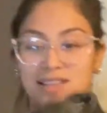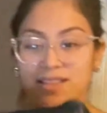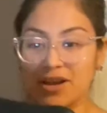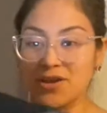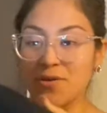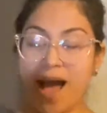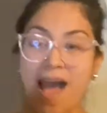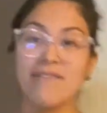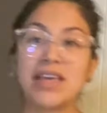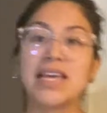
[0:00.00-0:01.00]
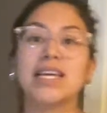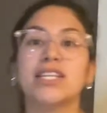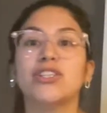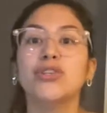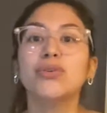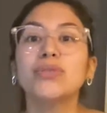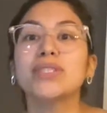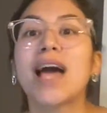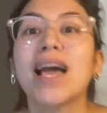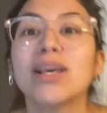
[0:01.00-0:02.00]
There you have it. 2
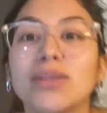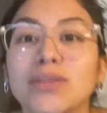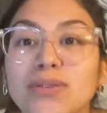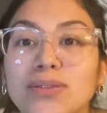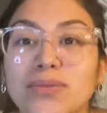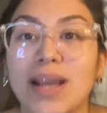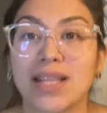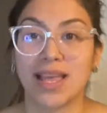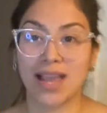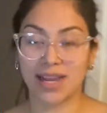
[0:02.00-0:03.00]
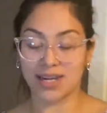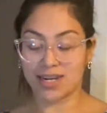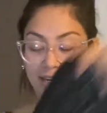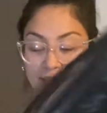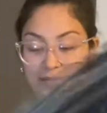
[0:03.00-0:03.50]
styles right there